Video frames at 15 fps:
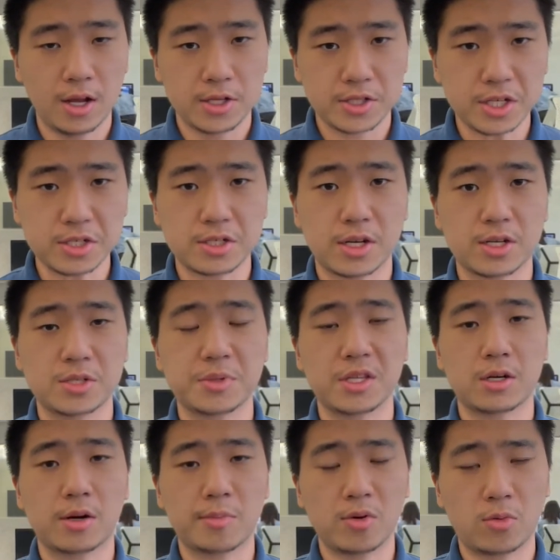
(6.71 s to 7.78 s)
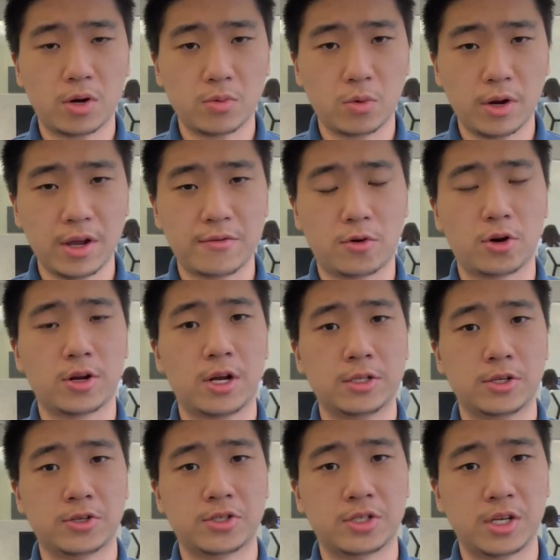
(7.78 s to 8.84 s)
Since then, it's been the number one way of organizing
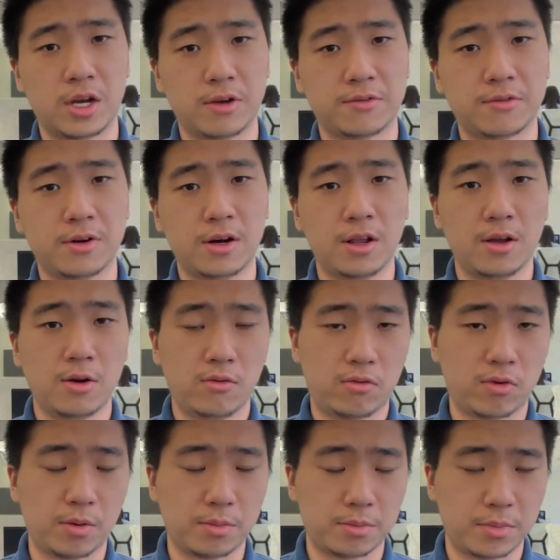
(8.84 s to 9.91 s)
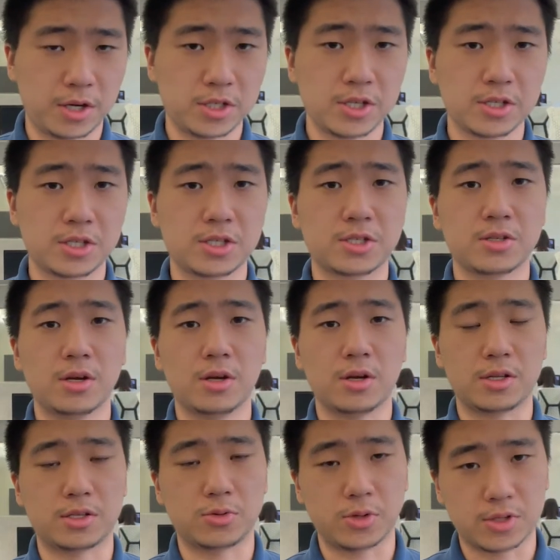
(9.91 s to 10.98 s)
your stuff, from budgets
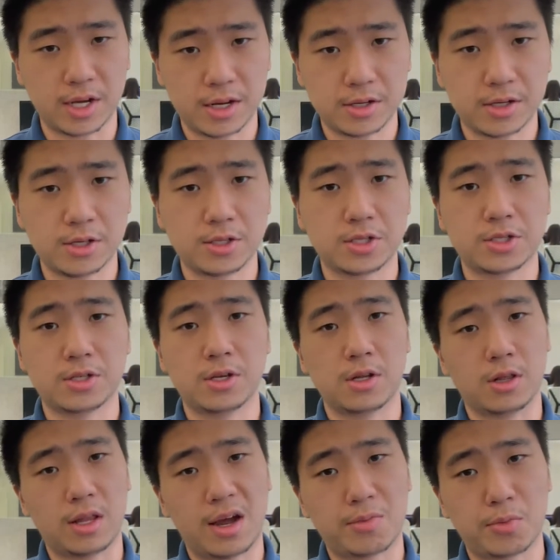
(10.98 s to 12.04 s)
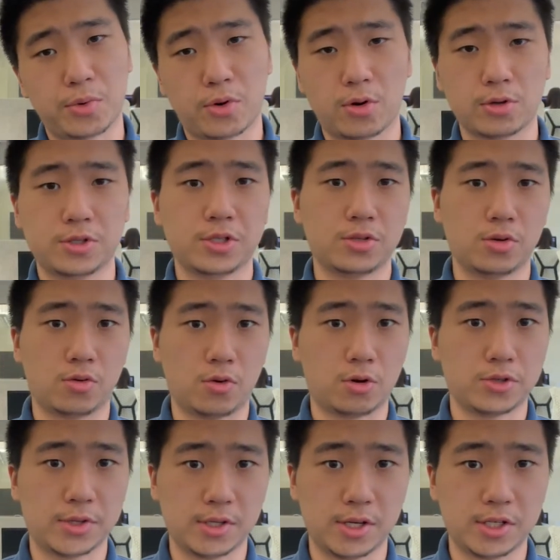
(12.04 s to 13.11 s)
to attendance, lab reports,
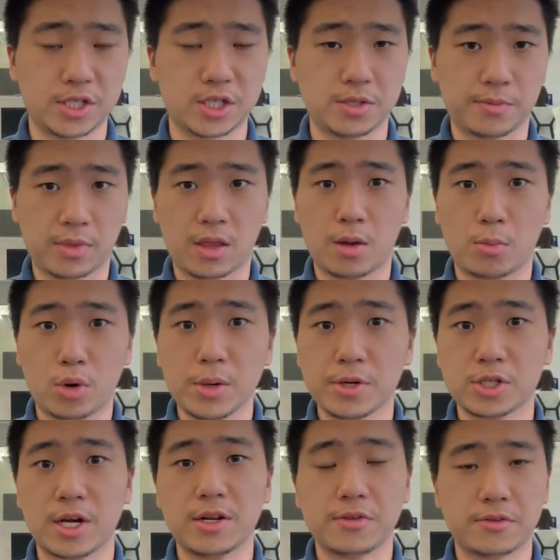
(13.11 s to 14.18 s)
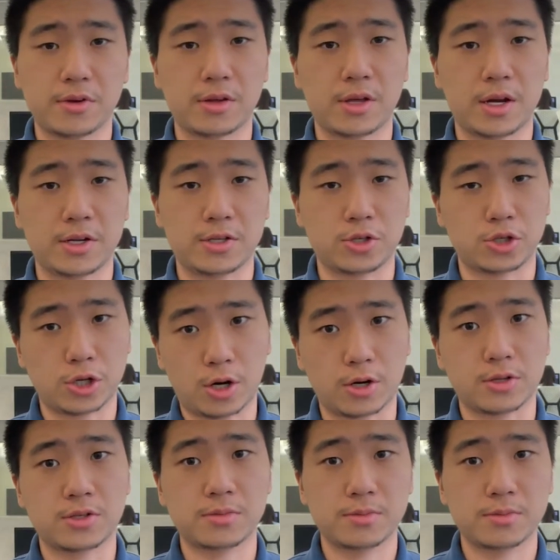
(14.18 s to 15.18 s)
grocery lists, pretty much anything that needs a chart.